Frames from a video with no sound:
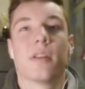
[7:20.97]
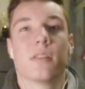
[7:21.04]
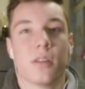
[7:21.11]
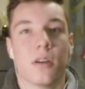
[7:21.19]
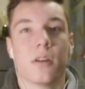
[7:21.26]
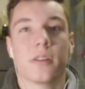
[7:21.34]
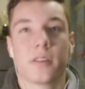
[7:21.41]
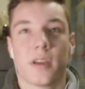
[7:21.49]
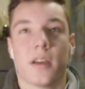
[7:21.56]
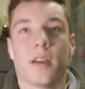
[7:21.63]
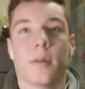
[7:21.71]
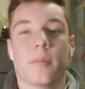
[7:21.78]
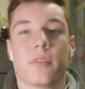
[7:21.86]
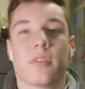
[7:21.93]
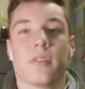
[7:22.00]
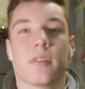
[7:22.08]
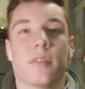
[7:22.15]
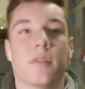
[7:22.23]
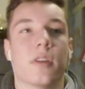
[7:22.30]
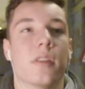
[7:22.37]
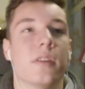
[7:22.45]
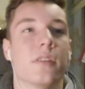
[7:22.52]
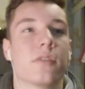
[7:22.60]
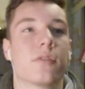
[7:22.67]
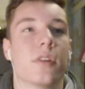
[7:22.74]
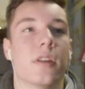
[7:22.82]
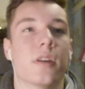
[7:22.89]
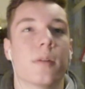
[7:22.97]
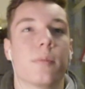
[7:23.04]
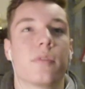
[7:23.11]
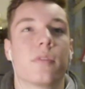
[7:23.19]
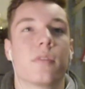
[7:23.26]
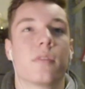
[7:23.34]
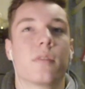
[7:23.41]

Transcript: a long time since I've done these trade-ups.